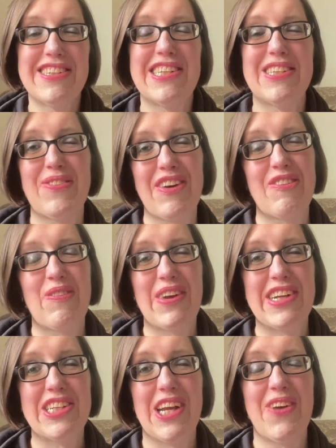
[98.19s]
It's a bit of a
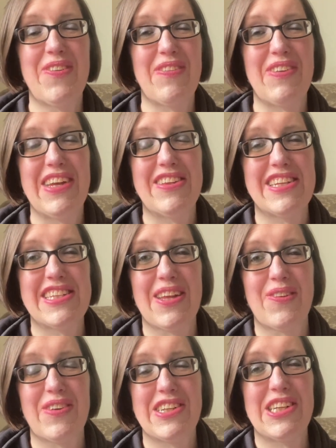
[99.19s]
booktube. I believe there's other
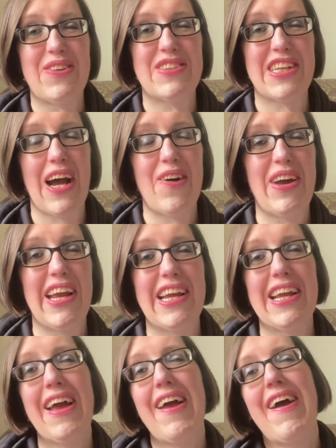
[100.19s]
booktubes
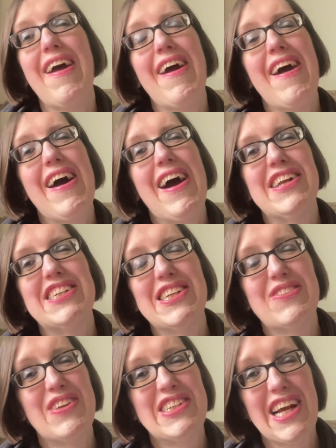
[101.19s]
going. She's
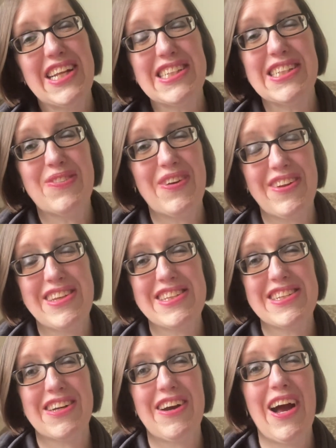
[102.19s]
been chatting to me on
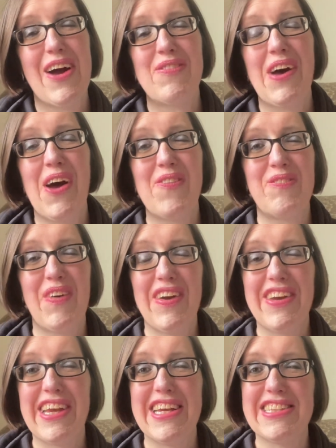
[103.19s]
Instagram. Her
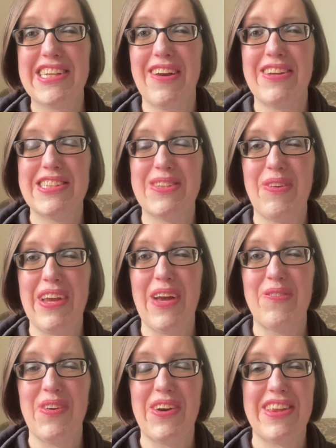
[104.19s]
book is going to be a
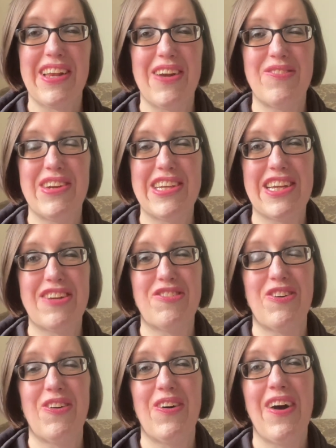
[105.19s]
book that I'm reading
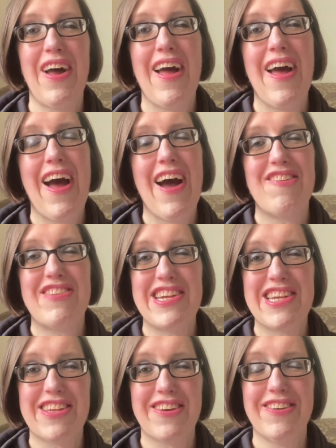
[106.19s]
for a
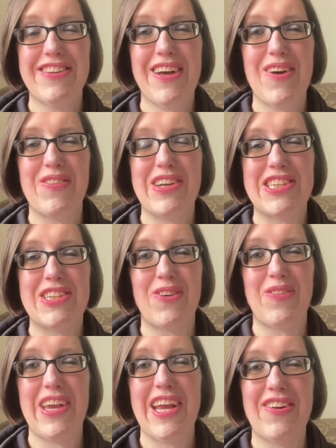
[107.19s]
readathon, which you'll
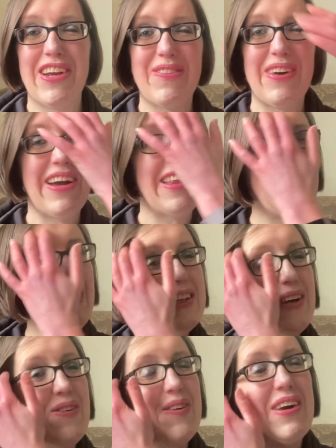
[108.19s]
be hearing about in the next
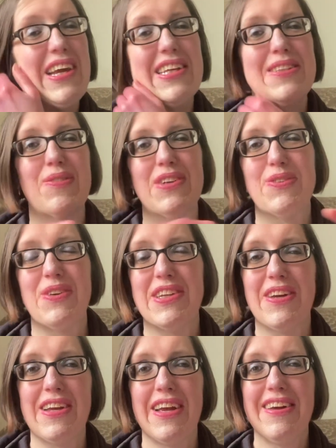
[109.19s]
couple of weeks, which we
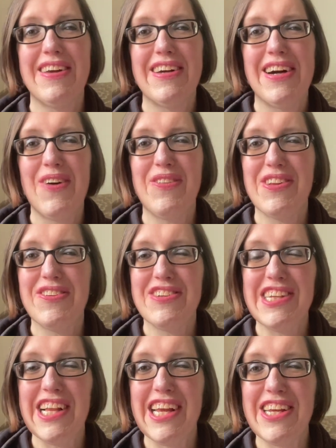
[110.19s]
do. I will
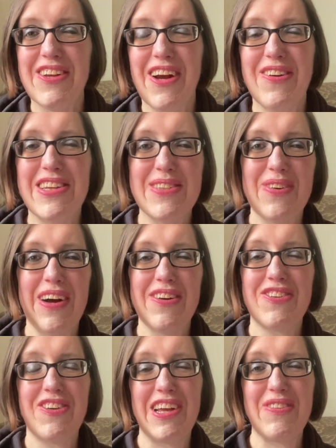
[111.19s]
already let you know it's about
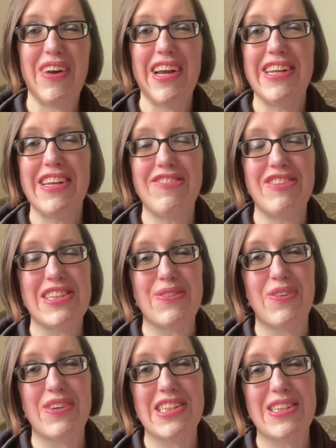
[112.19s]
chronic pain and
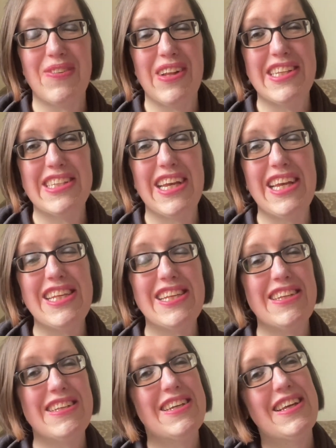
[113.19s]
invisible disabilities.
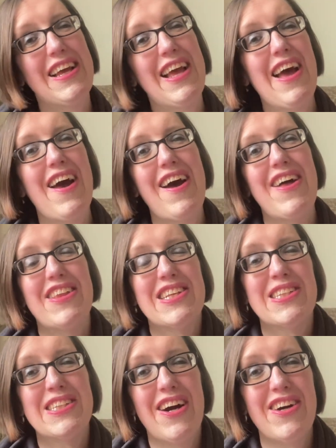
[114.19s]
This
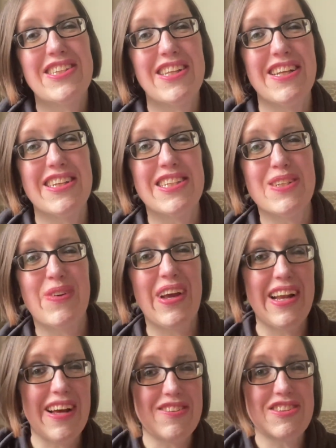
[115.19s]
title is to be
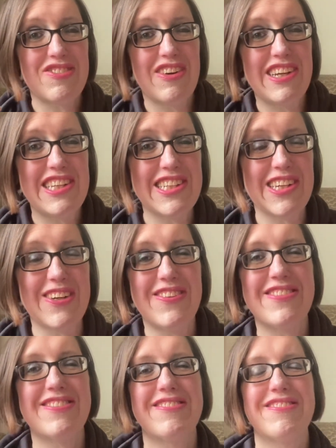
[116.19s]
announced very soon.
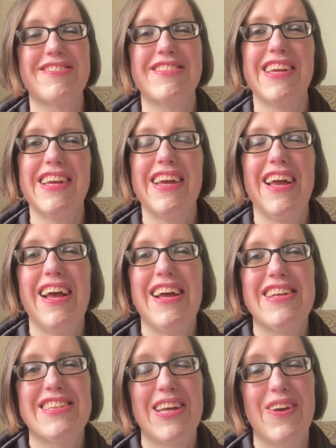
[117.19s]

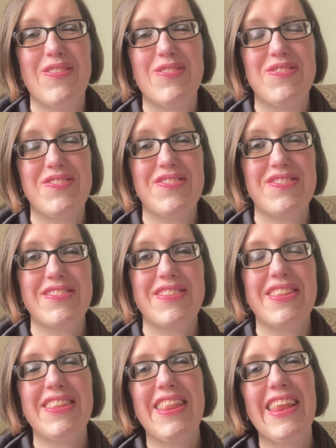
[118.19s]
So
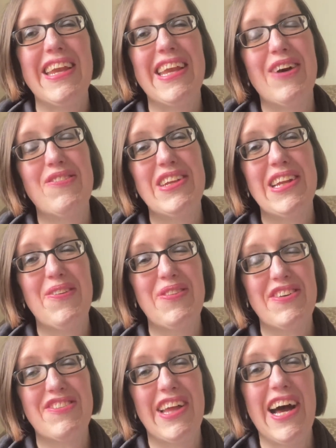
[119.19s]
yeah, I'm reading her
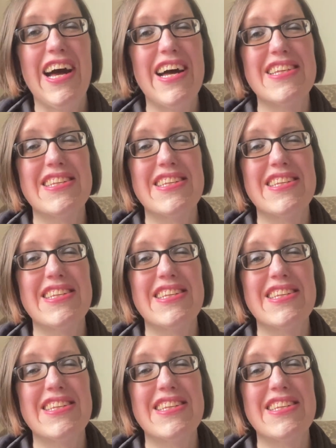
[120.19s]
book for that.